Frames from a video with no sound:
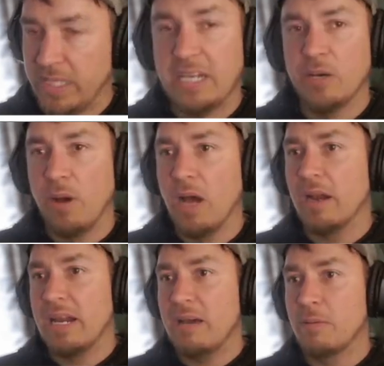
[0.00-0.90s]
Yeah, you know what?
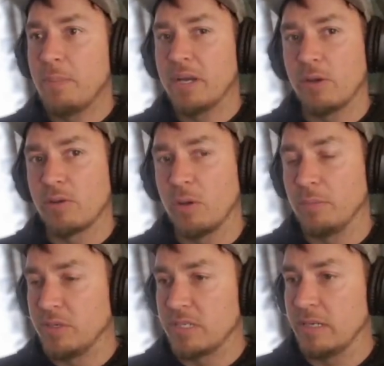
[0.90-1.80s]
I'll allow a
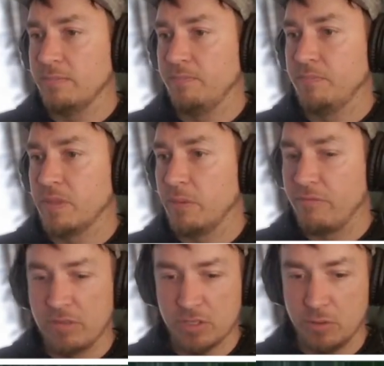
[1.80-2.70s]
biocommuter,
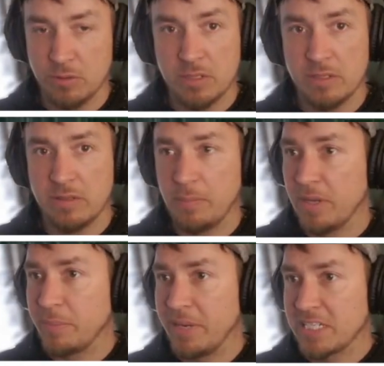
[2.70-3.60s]
whatever it's called, the
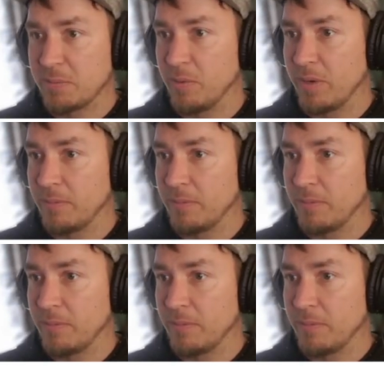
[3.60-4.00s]
blood plasma